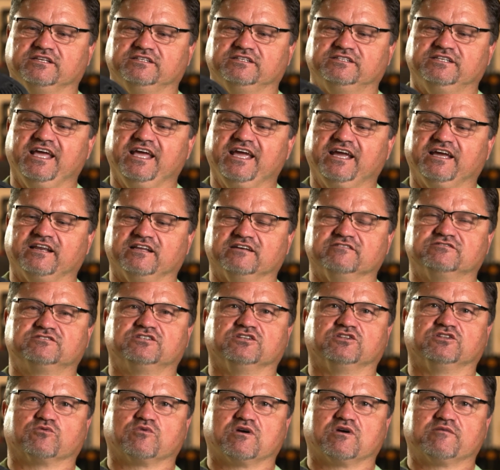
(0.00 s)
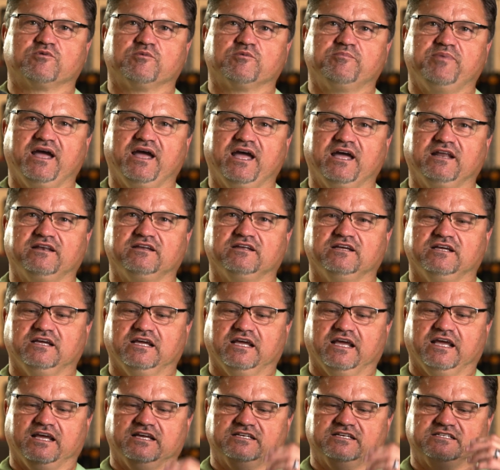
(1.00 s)
The negatives to the rubber pad
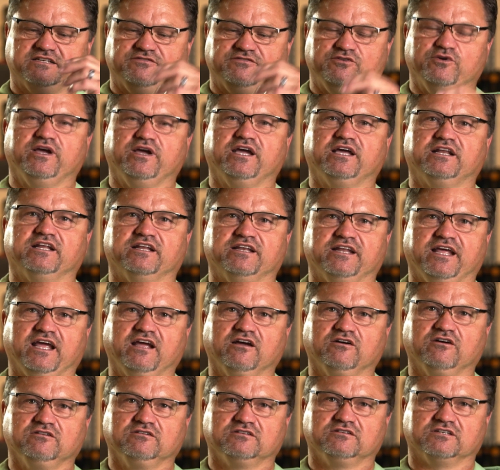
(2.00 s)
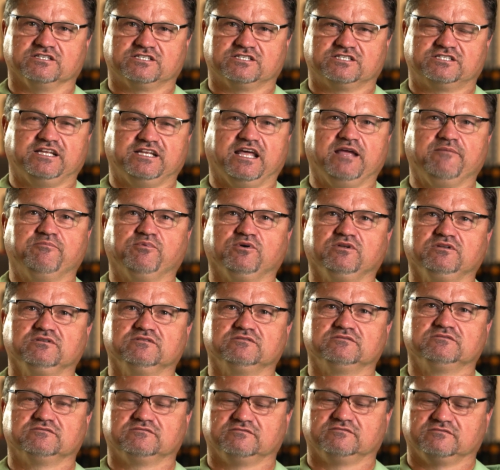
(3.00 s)
is if you hit a nail, a staple,
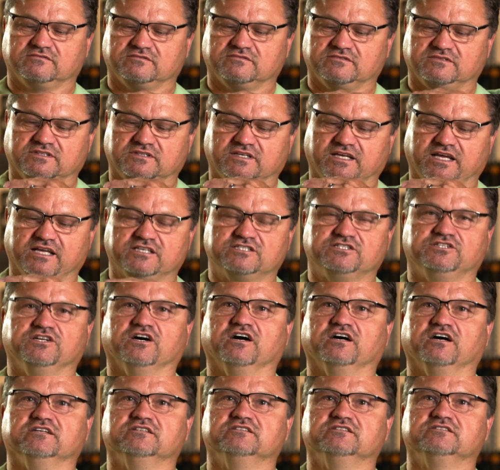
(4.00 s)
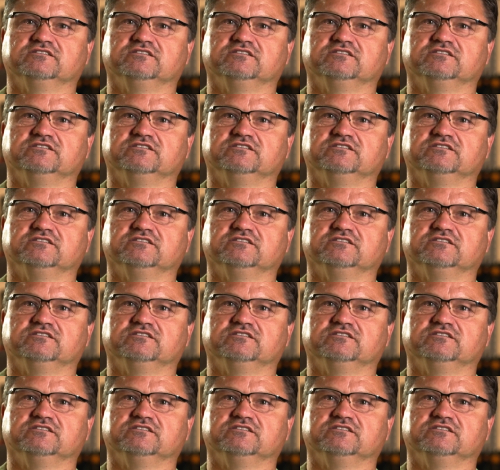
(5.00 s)
it's done.